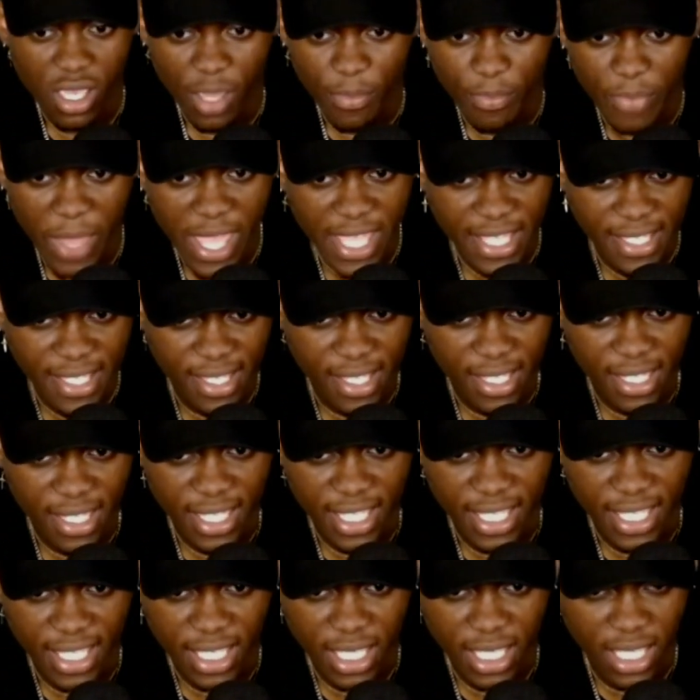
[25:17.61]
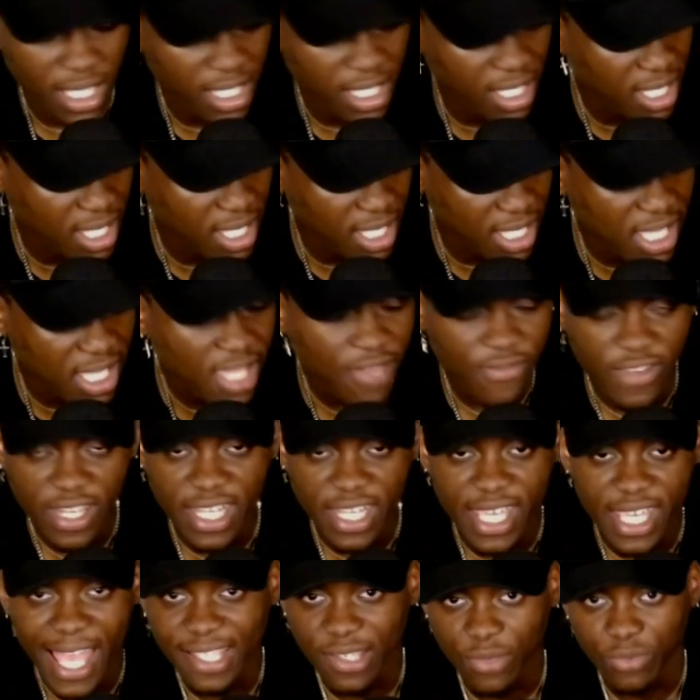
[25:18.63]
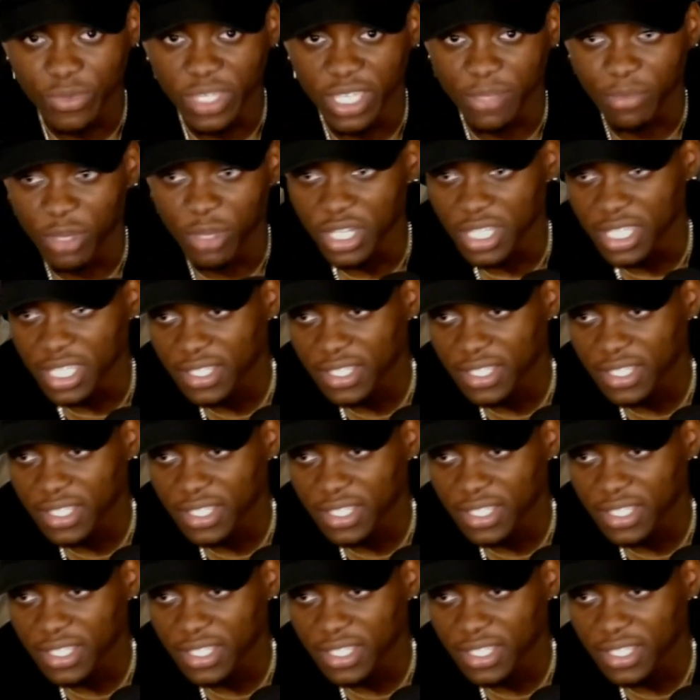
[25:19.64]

Basically, he already has a weak body.